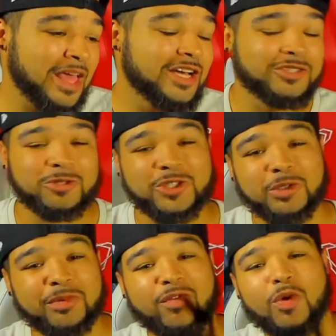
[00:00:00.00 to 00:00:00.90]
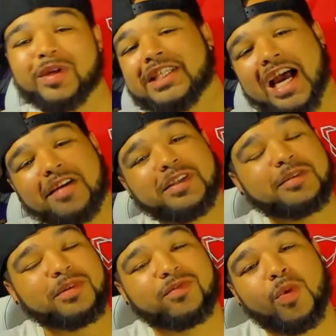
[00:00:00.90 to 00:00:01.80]
So shoot, before we dive in,
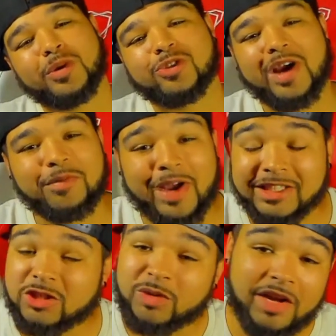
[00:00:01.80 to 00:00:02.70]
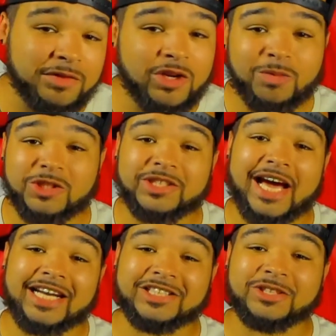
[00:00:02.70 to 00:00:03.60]
before we try and ride this wave, you know what you
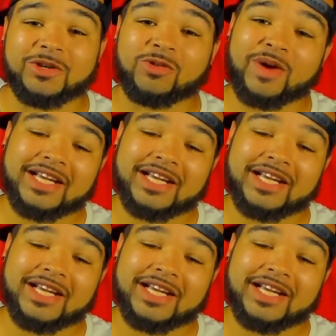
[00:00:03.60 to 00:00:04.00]
gotta do, alright?